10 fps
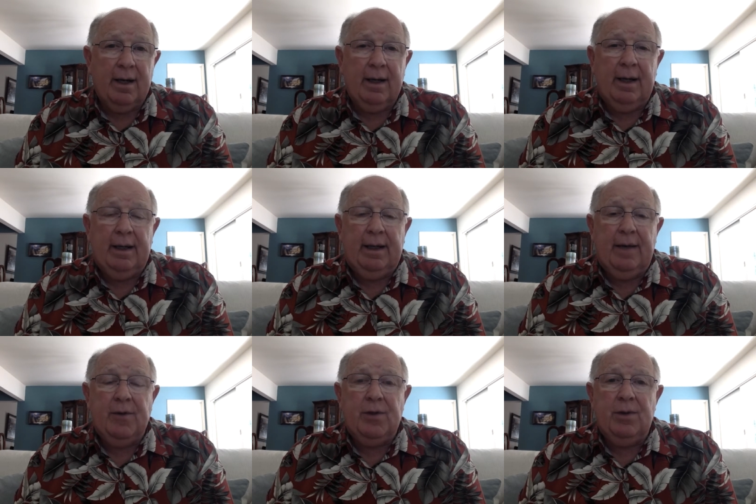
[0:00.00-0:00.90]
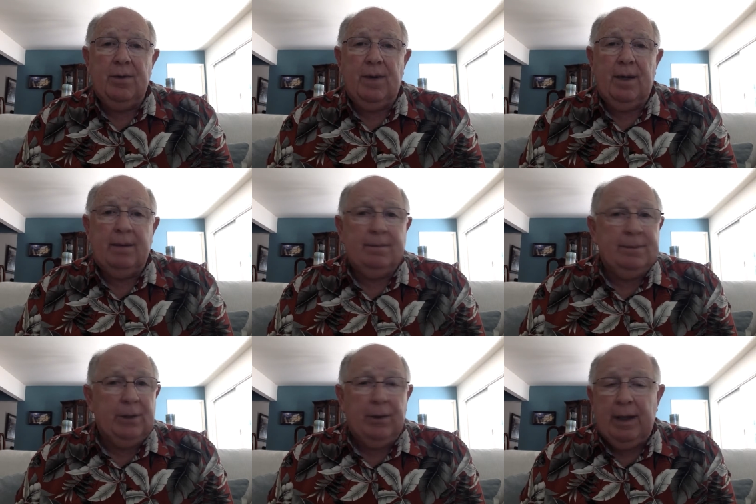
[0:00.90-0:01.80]
It gives you,
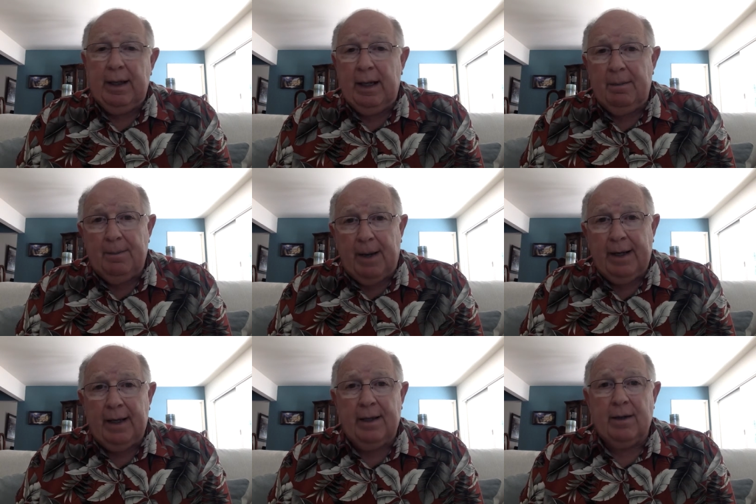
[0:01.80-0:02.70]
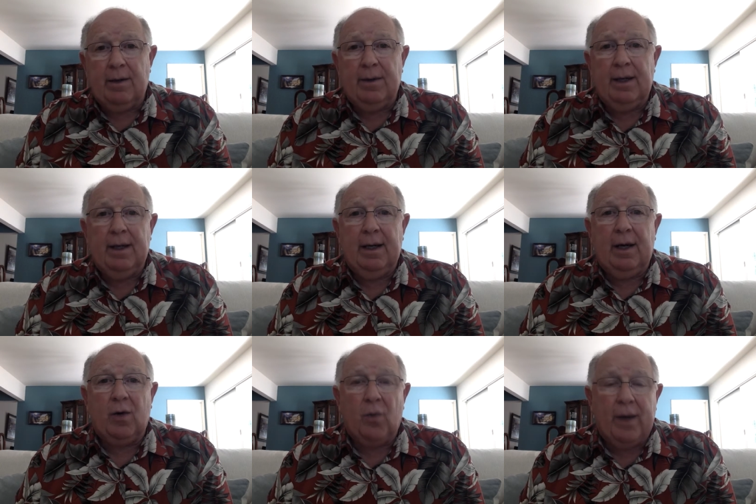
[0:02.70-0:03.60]
you don't need any money, you don't need
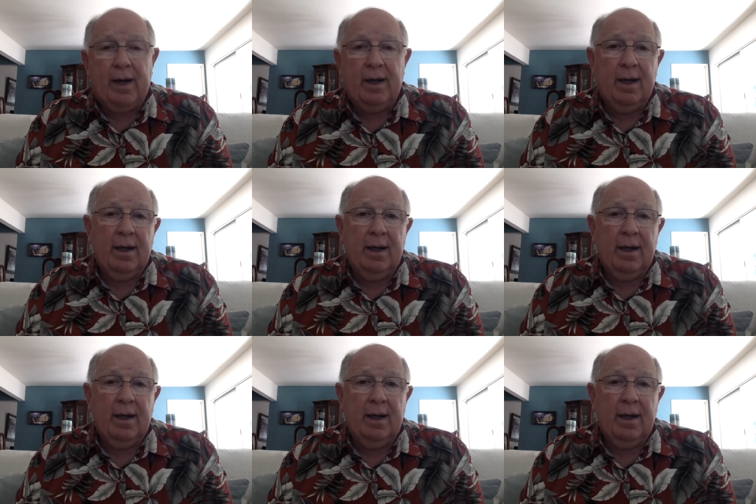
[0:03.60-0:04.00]
any credit,